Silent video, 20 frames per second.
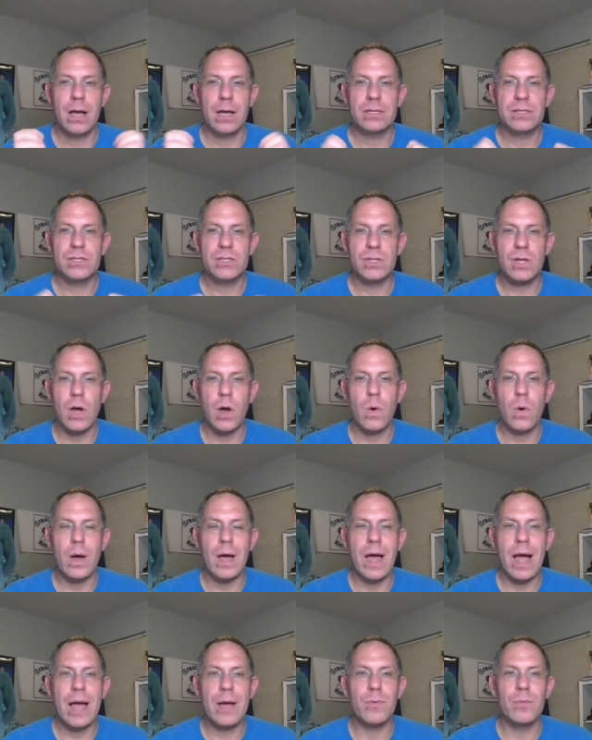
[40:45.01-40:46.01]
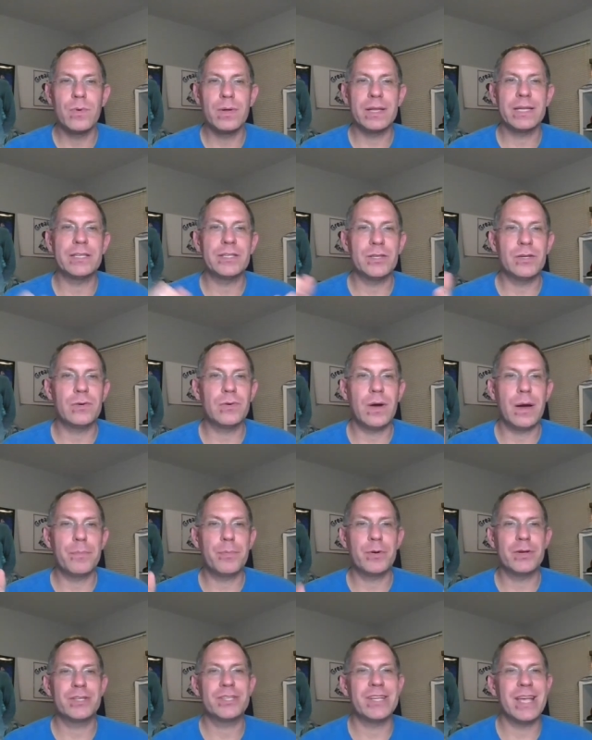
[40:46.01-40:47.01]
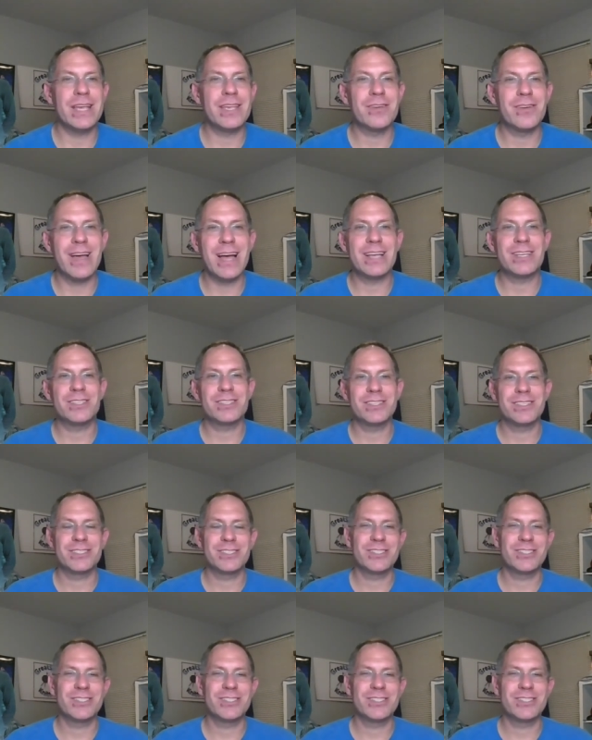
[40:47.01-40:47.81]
So I really do appreciate you guys